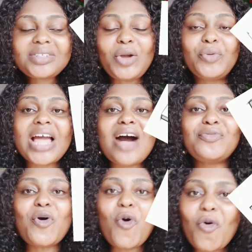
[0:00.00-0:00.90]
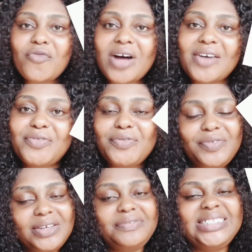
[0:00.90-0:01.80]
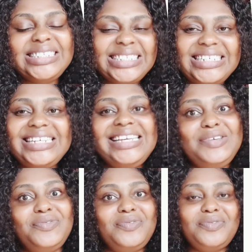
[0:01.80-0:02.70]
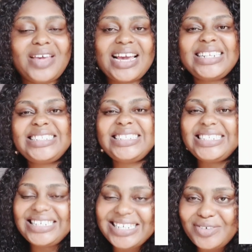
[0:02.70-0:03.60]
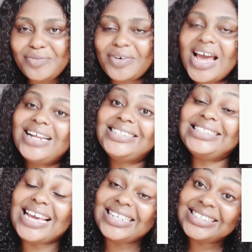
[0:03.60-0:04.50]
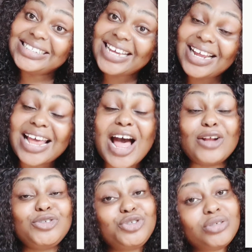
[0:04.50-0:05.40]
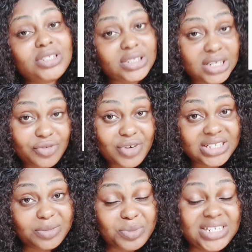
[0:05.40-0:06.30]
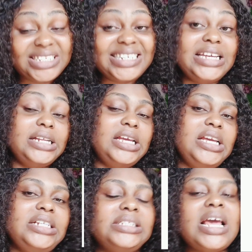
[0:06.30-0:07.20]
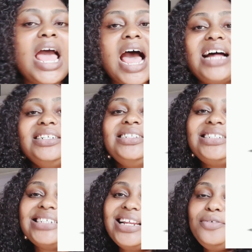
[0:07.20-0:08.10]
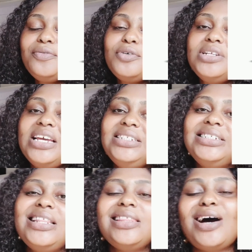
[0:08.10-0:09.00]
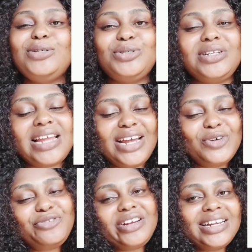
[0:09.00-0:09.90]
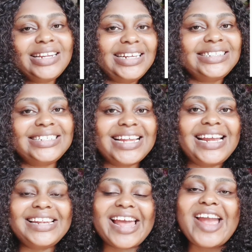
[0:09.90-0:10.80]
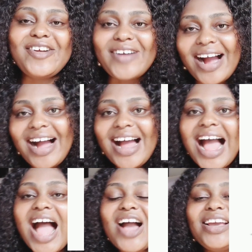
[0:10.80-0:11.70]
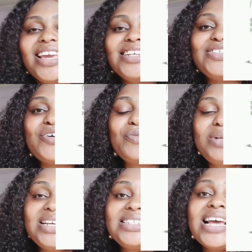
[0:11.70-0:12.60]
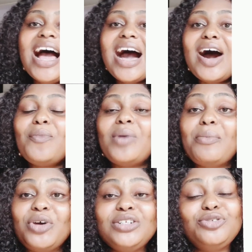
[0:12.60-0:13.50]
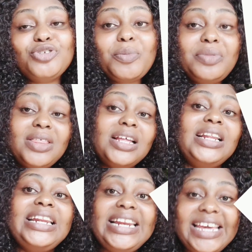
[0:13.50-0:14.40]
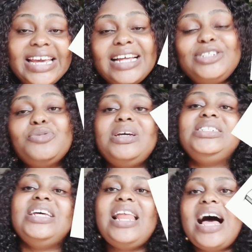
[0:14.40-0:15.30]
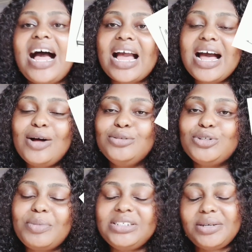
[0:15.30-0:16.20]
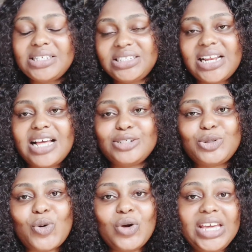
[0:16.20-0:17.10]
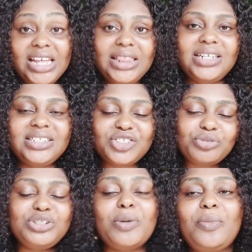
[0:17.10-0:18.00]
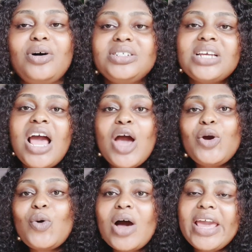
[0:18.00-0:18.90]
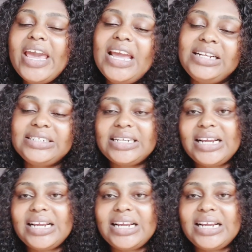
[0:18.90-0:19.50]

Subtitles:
We have over 50 effective, tested and trusted recipes in it, and it's selling for 19,999 naira. Okay, so please, I'm going to drop the link to my seller account or my seller store in the description box. Go ahead